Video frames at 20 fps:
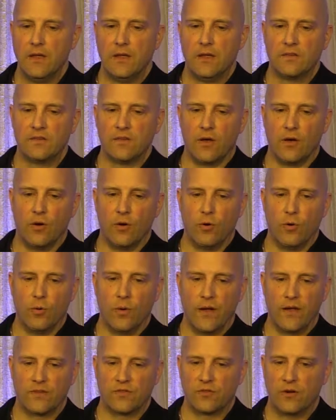
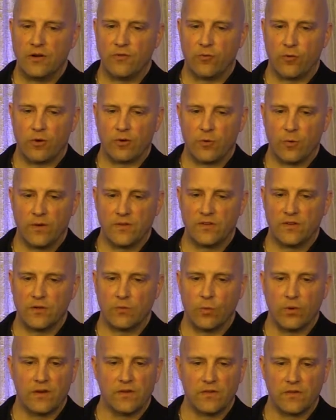So straightforward
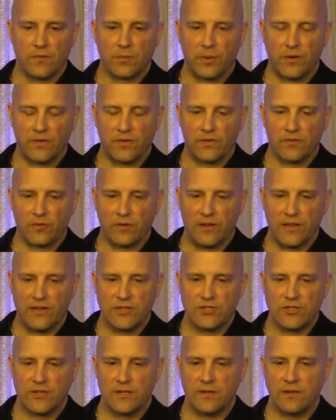question, what is this person's
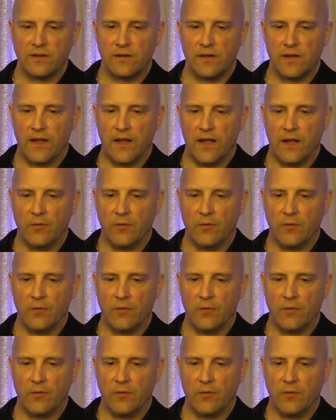religion?